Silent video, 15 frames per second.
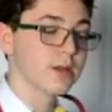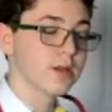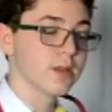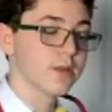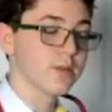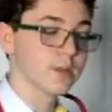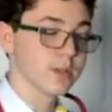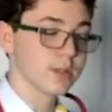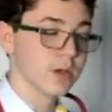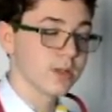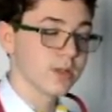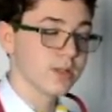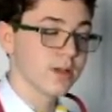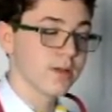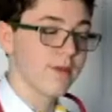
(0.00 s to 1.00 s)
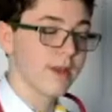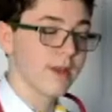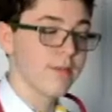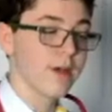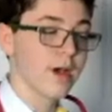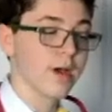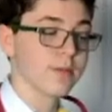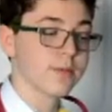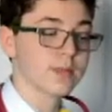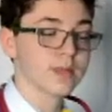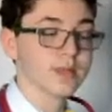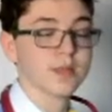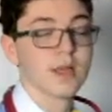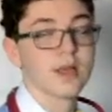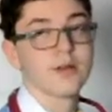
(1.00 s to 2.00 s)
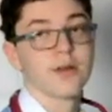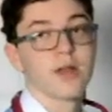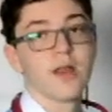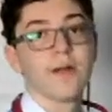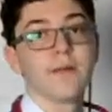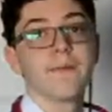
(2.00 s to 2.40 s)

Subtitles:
the results of any biopsies that are done.